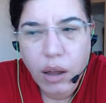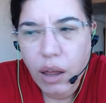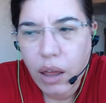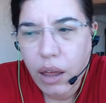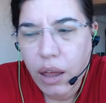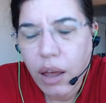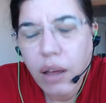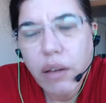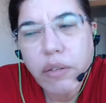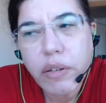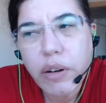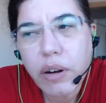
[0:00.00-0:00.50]

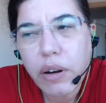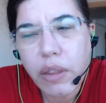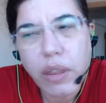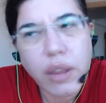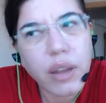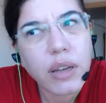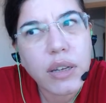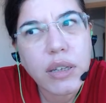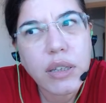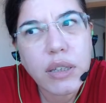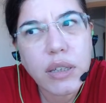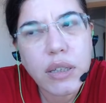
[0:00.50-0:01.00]
After
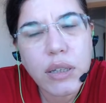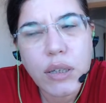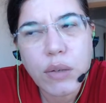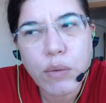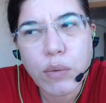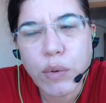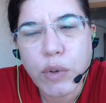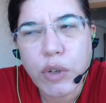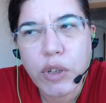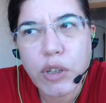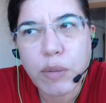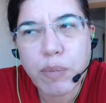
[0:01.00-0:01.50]
this
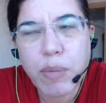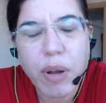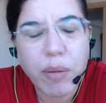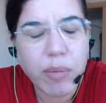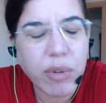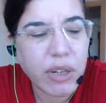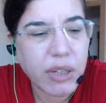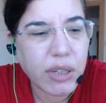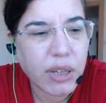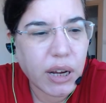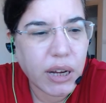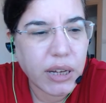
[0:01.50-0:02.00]
was
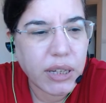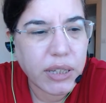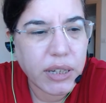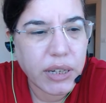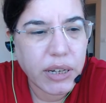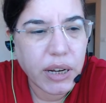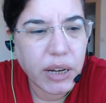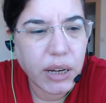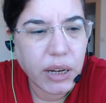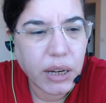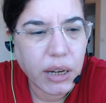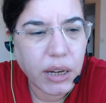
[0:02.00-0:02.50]
publicized
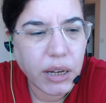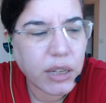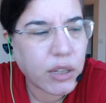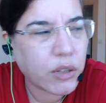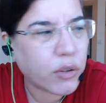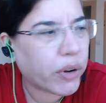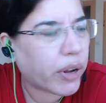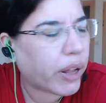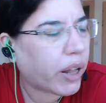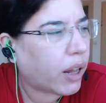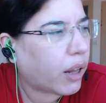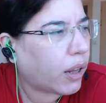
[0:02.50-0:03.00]
in
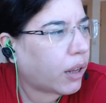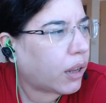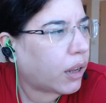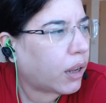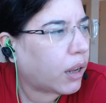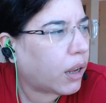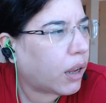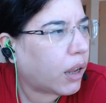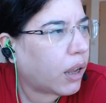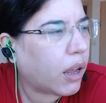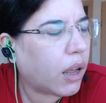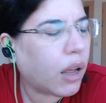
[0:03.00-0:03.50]
Israel,
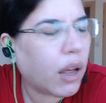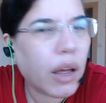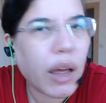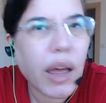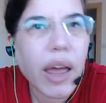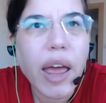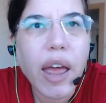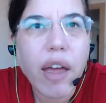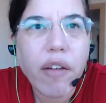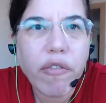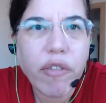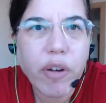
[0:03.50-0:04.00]

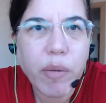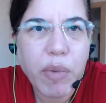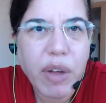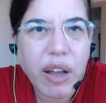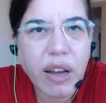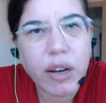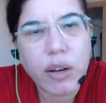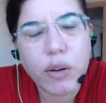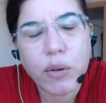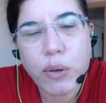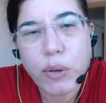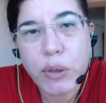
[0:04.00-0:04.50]

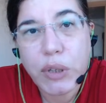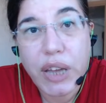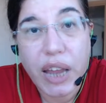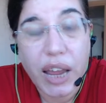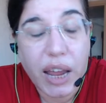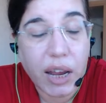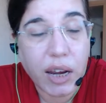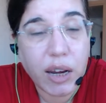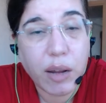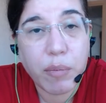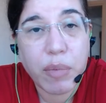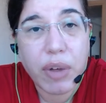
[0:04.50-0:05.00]
everybody who's
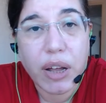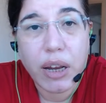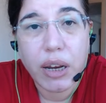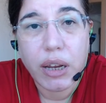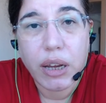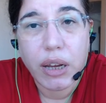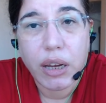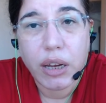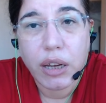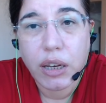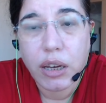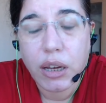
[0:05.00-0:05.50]

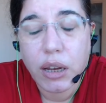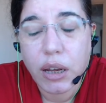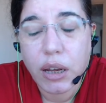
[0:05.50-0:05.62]
anybody